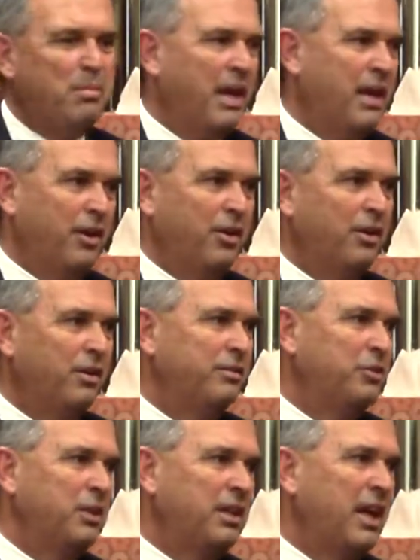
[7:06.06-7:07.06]
mayor
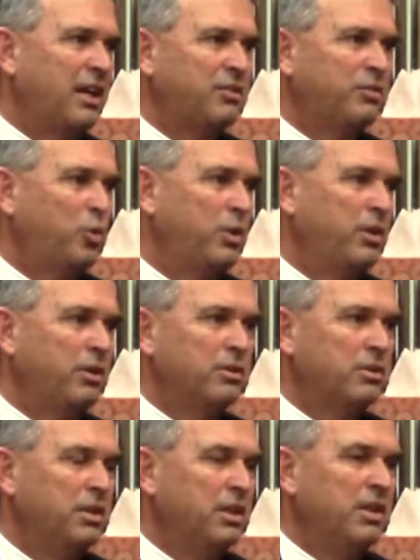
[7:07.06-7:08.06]
for the last 4
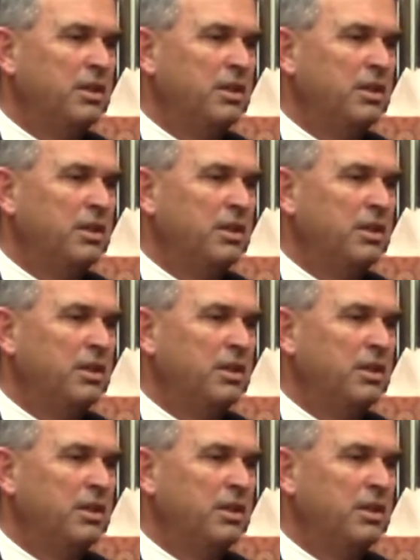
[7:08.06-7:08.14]
years